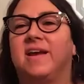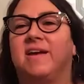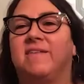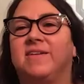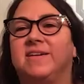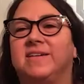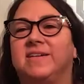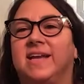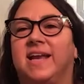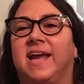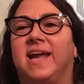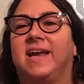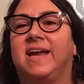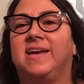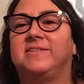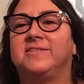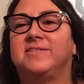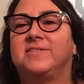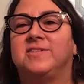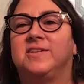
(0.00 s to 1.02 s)
having to get
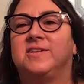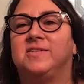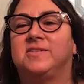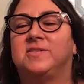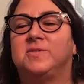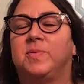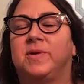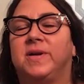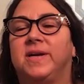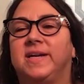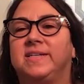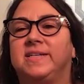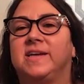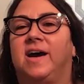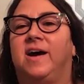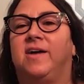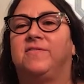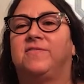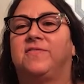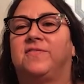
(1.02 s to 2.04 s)
used to. It's pretty
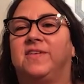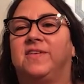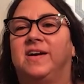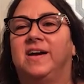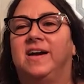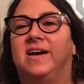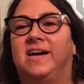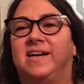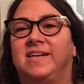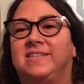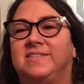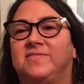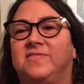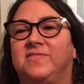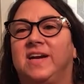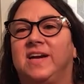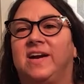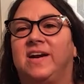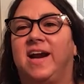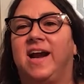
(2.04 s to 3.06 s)
tough. It's
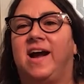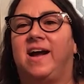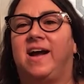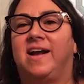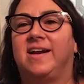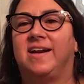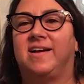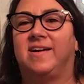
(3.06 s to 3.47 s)
very hot here.